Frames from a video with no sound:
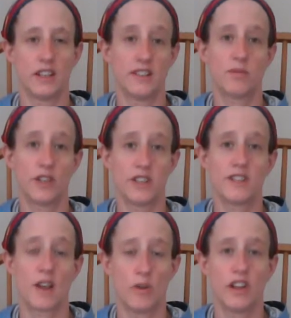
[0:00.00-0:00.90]
this
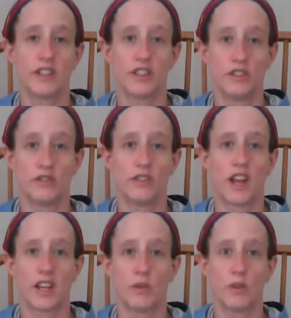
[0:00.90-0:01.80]
place I went to,
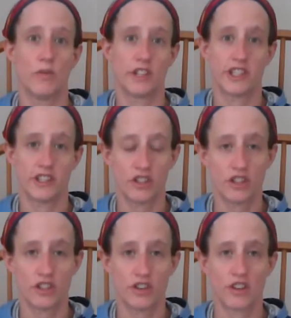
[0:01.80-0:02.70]
like, we went to
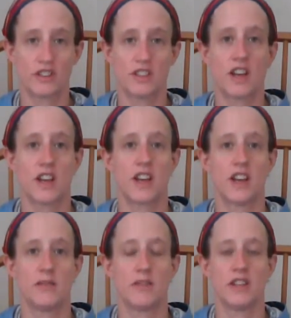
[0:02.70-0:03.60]
church all the
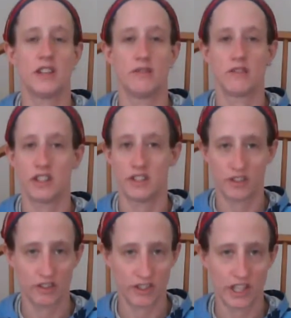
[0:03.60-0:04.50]
time, and they were into
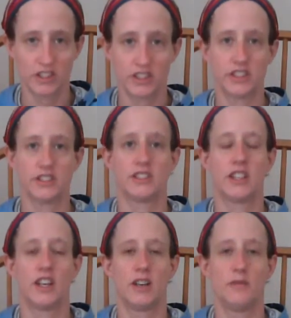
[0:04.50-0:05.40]

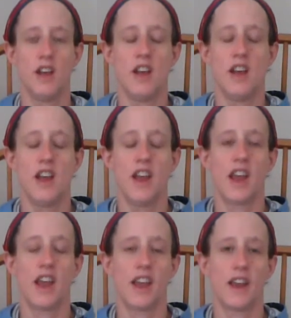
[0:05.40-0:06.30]
creationism,
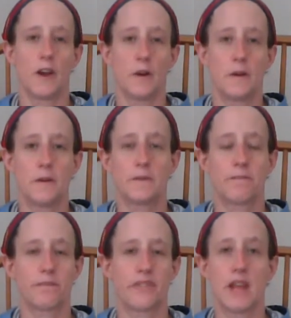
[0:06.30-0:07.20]
and
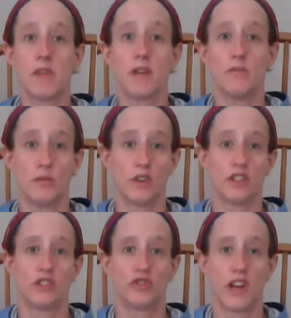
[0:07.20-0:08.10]
they made me
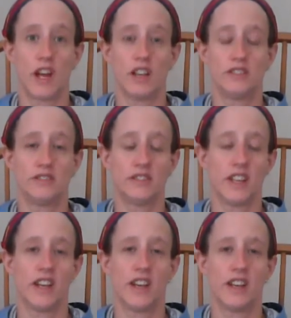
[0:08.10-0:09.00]
wear a dress.
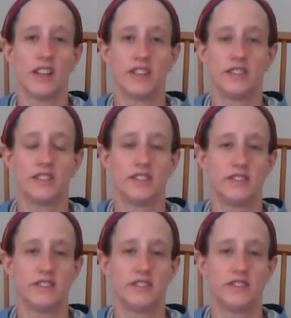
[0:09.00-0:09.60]
And